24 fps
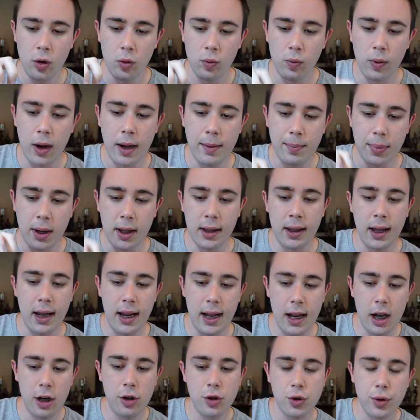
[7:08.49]
right by the
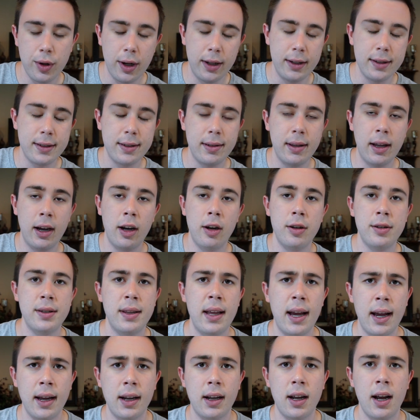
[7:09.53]
entrance, there's
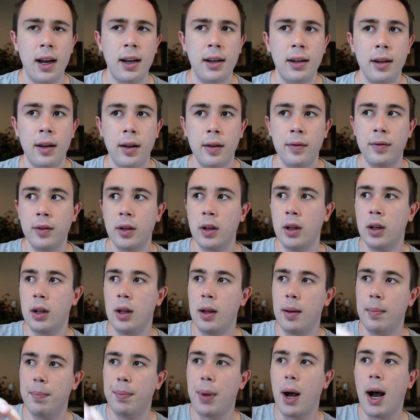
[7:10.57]
that kind of
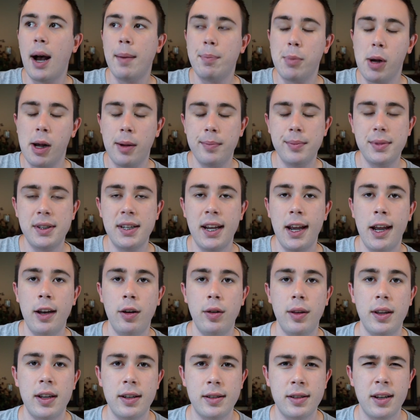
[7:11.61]
pop-up
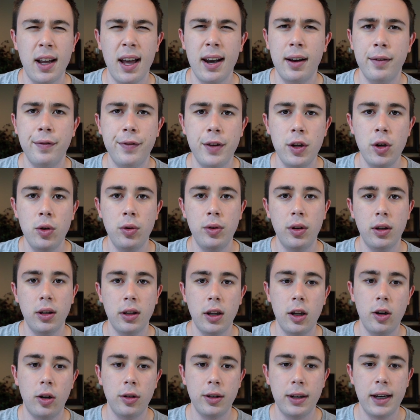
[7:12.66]
tent that's got a few
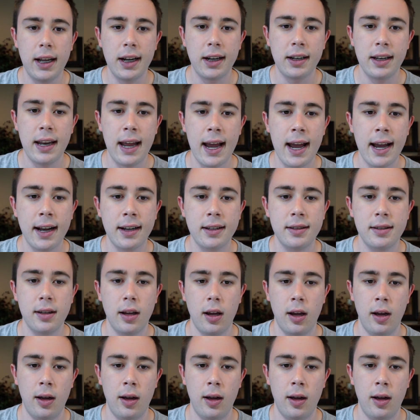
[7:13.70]
little knickknacks,